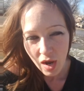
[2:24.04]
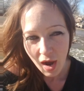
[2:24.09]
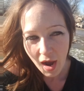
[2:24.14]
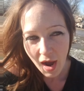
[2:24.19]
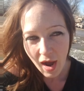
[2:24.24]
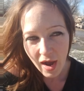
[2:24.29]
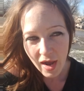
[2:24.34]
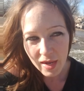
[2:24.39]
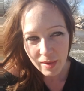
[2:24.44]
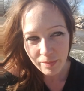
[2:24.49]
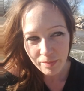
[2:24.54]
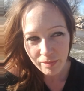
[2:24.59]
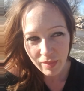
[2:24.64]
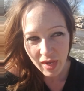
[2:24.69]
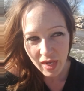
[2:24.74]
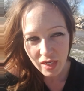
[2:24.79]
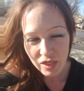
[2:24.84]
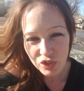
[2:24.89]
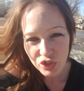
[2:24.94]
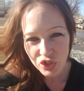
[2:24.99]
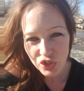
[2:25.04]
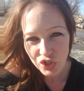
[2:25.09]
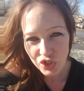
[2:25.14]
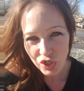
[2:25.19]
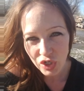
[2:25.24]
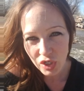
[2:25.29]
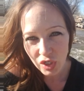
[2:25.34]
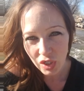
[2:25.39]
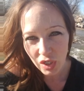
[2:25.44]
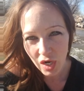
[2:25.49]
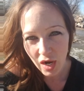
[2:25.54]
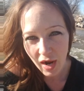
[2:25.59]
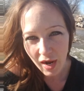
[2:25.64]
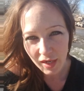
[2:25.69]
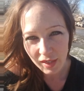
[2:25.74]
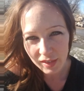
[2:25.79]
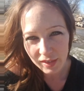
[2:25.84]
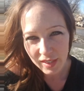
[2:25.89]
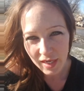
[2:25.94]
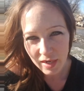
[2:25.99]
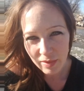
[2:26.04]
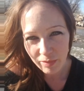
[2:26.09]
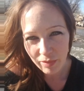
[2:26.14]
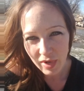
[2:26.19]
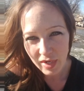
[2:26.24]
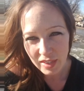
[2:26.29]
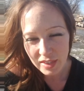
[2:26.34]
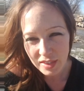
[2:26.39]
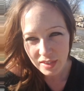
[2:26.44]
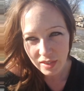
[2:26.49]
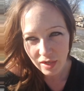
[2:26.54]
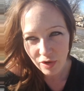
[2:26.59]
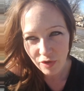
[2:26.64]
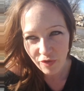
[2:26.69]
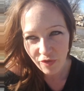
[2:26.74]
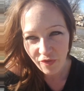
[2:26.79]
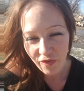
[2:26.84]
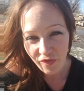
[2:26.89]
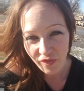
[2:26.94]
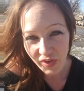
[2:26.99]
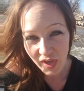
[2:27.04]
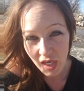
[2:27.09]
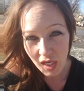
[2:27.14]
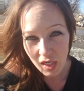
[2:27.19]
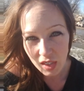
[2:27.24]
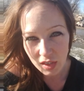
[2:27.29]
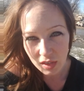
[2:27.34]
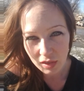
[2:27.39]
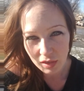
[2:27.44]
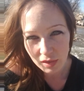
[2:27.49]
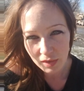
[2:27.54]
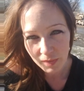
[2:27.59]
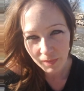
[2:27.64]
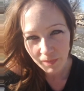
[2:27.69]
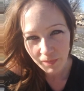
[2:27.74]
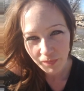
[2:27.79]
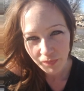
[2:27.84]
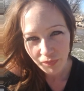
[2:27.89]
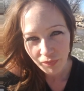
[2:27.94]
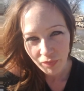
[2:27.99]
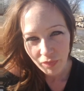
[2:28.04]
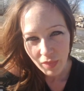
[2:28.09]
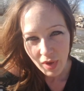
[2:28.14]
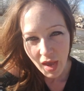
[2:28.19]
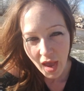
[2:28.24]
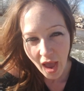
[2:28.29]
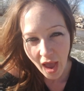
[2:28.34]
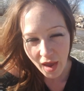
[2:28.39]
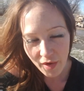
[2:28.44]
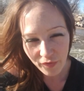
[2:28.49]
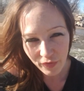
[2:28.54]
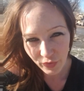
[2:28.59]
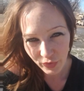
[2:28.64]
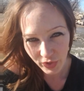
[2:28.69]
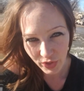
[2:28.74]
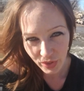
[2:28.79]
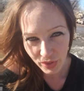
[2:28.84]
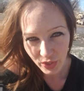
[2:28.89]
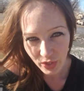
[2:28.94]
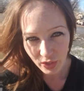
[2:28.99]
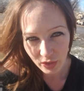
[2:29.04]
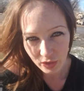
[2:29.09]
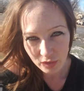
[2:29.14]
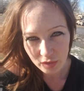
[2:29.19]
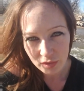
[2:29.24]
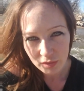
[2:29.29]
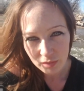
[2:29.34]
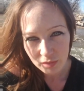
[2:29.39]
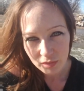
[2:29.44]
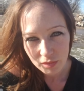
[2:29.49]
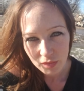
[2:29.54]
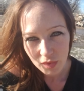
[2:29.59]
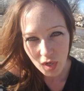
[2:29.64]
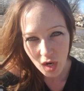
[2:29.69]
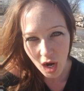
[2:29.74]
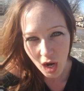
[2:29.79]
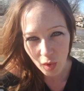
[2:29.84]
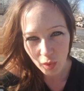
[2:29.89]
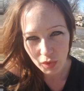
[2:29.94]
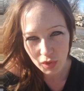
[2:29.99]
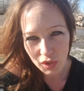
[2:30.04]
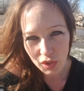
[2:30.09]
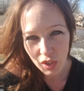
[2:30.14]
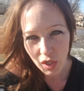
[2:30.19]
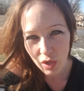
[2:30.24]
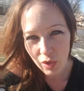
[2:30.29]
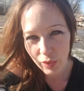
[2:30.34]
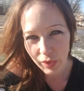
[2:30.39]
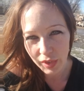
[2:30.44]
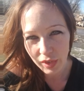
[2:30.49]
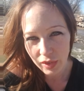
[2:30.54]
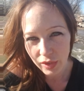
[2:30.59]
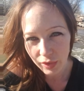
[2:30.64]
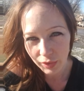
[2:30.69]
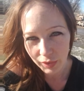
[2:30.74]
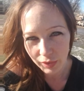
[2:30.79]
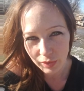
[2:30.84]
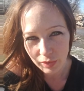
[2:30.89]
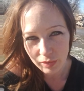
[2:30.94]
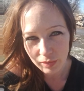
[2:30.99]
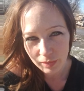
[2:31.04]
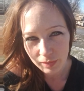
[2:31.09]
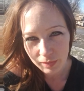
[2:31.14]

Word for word: I made sure I let myself feel everything I was going through.